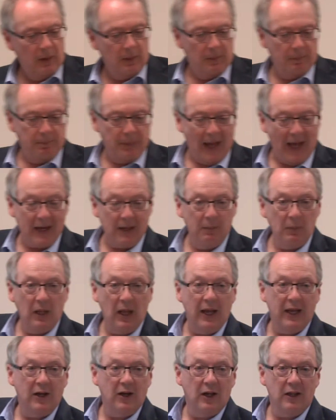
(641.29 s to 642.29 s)
Bottom
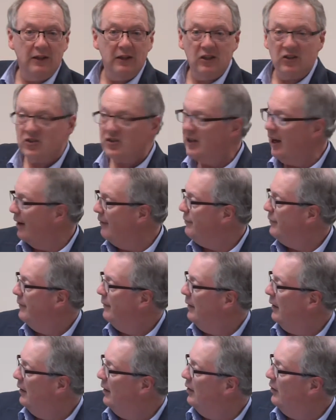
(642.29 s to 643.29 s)
line on this stuff
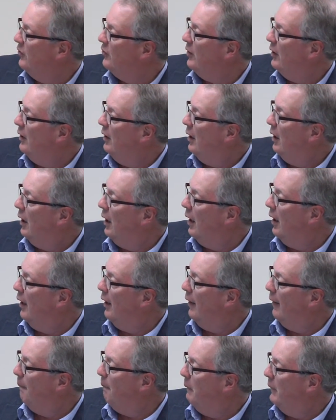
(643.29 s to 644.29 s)
is,
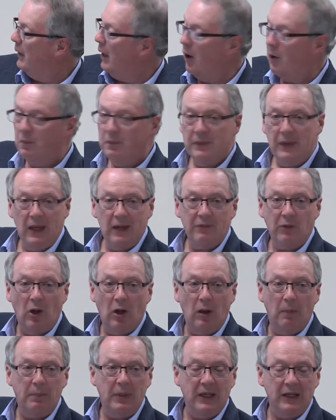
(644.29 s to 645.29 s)
no, they've
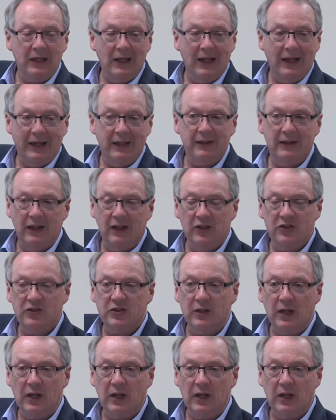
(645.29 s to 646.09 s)
all been like this.